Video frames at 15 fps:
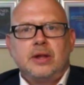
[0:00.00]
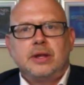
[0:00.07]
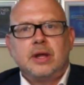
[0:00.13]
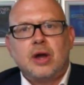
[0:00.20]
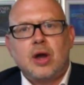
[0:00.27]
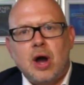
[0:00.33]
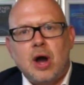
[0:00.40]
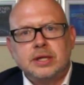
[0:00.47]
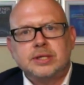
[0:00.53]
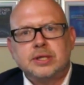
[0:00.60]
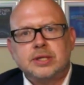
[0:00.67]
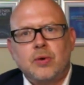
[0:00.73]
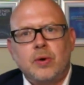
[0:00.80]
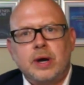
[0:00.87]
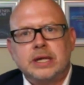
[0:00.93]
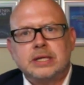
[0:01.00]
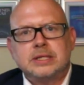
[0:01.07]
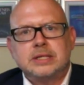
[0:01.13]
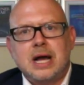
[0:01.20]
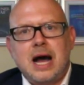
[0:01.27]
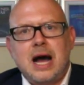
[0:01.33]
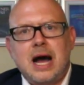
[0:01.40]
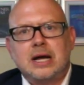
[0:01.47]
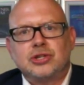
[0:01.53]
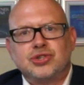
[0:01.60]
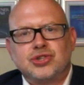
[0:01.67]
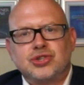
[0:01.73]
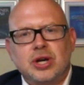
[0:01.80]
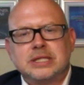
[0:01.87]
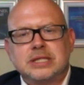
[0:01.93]
The consequences are
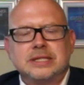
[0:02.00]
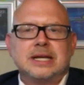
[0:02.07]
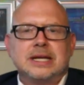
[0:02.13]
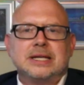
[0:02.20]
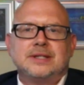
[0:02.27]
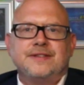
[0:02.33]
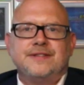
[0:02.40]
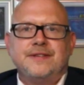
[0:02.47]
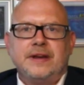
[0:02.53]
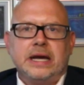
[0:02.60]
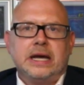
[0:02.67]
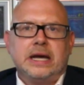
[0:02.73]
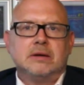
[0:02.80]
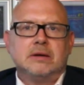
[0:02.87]
just as severe